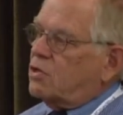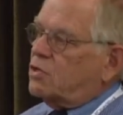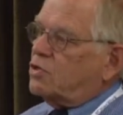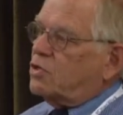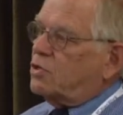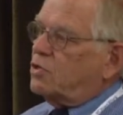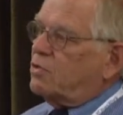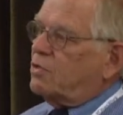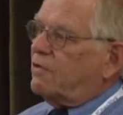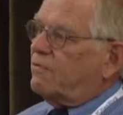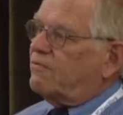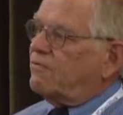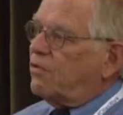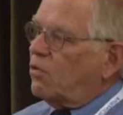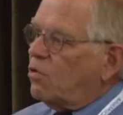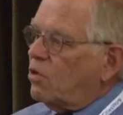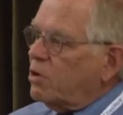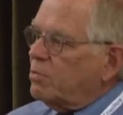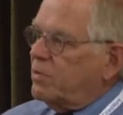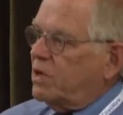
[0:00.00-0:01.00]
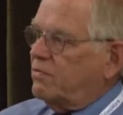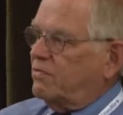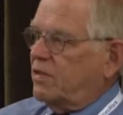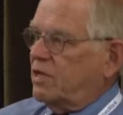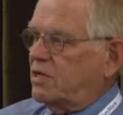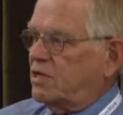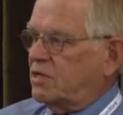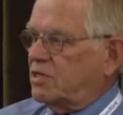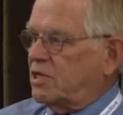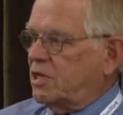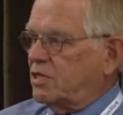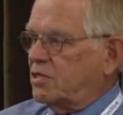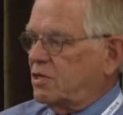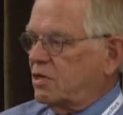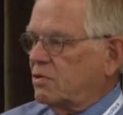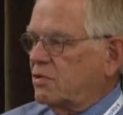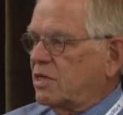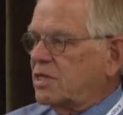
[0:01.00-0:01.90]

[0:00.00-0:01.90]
to the form of the decision.